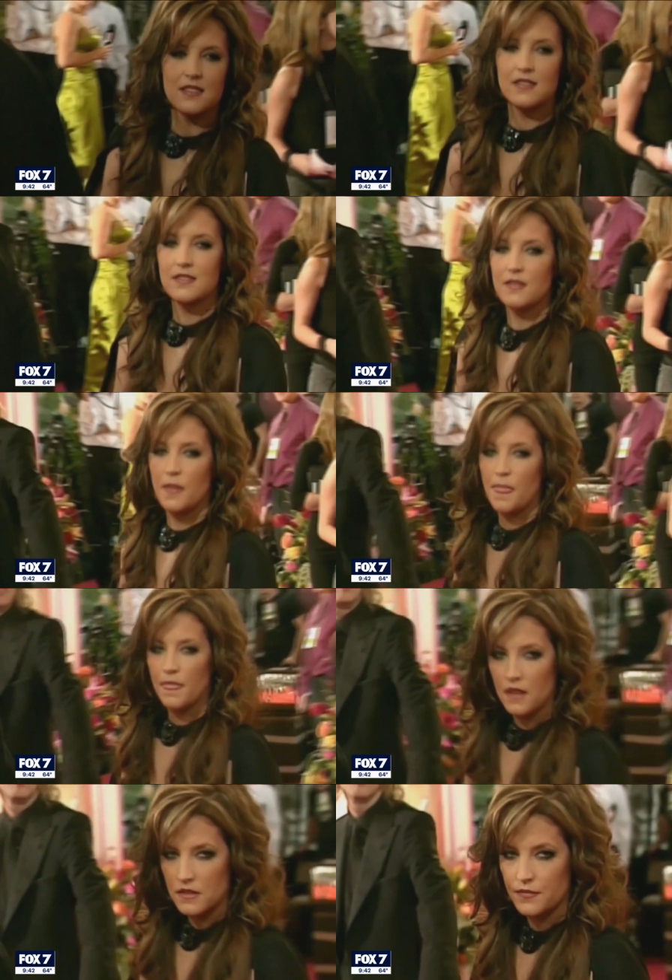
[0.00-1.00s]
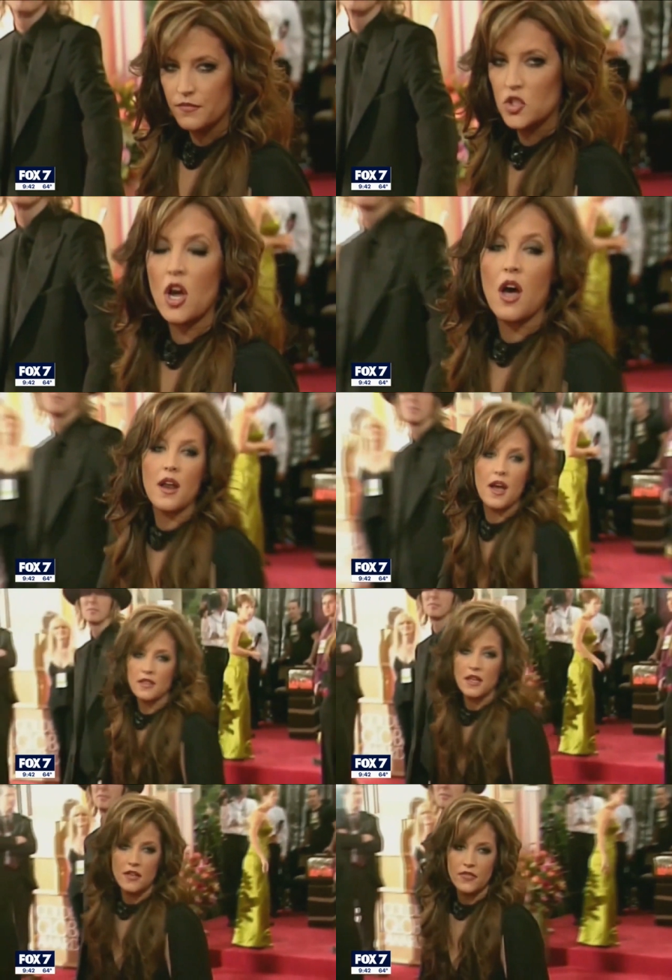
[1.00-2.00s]
efforts, and, and finally, once
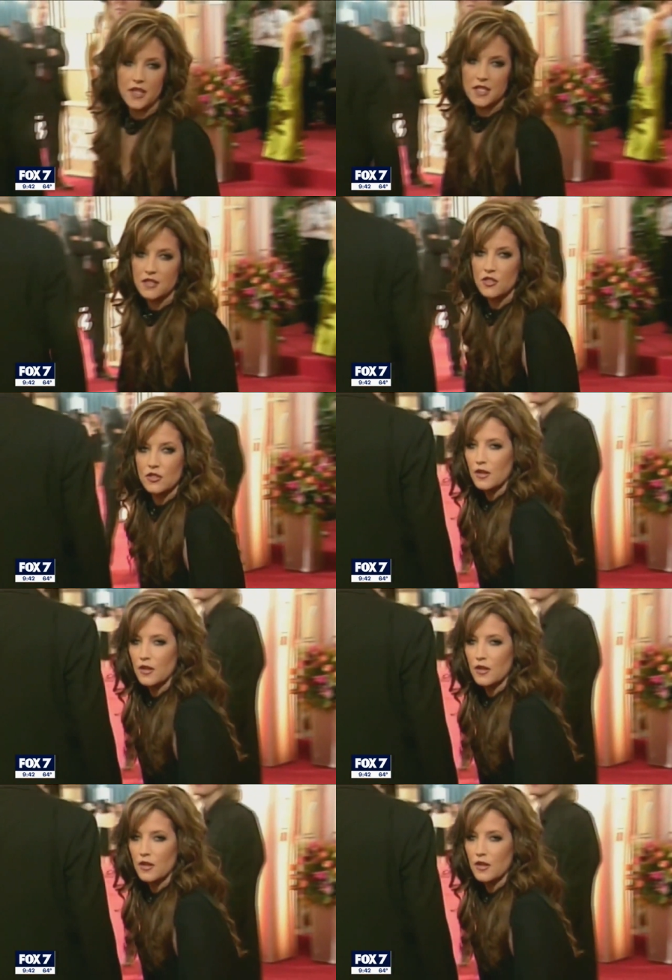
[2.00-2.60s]
the uh, paramedics